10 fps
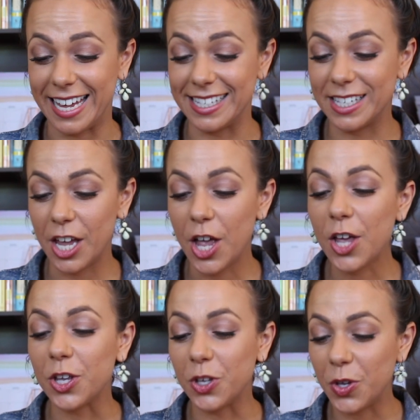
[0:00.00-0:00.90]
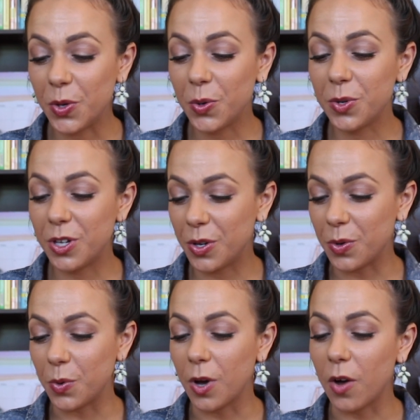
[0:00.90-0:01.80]
this. You,
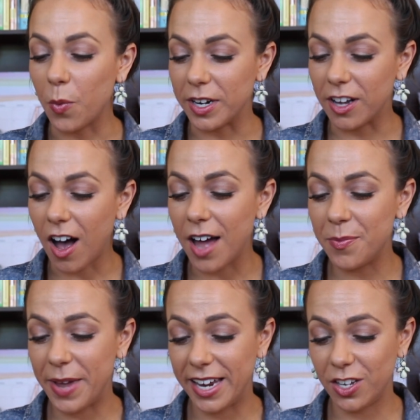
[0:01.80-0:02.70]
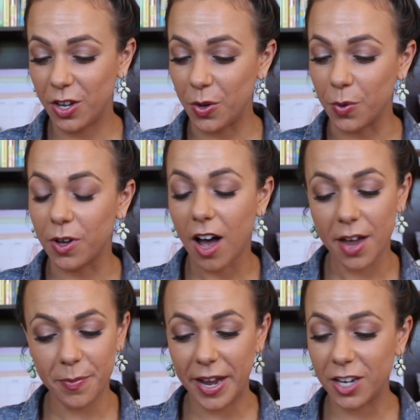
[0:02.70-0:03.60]
you, when God made you,
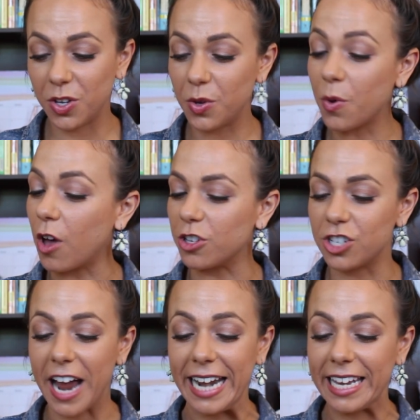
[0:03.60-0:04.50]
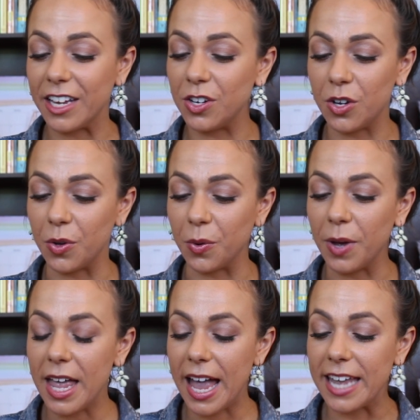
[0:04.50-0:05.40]
God made you all shiny and
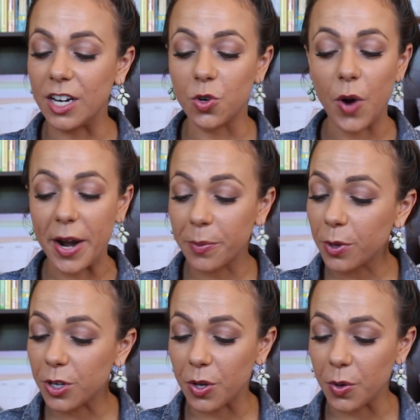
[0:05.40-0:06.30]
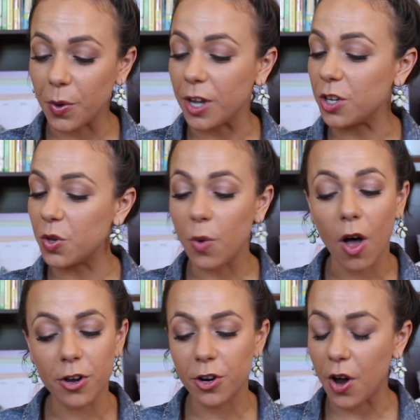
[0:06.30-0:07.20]
new, an incredible you, a you
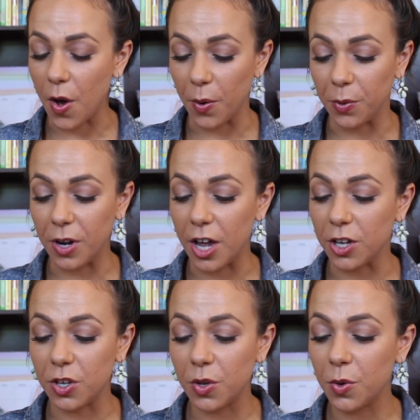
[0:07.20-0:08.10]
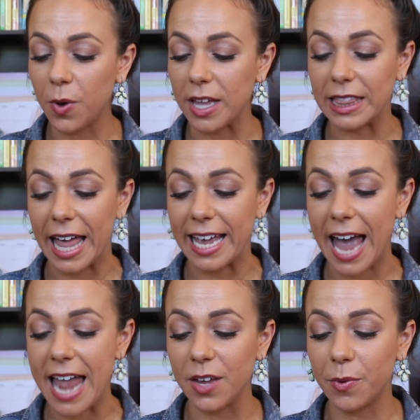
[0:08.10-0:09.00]
all your own, a you
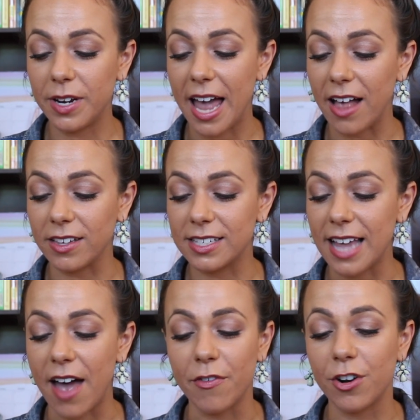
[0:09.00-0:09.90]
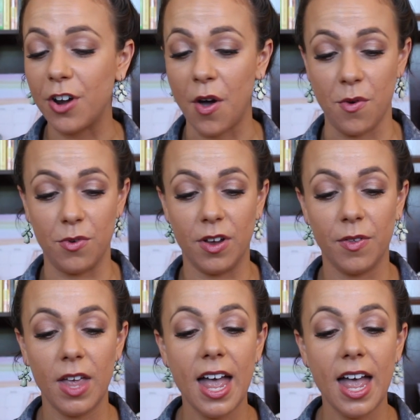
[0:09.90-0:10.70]
unlike anyone else ever known.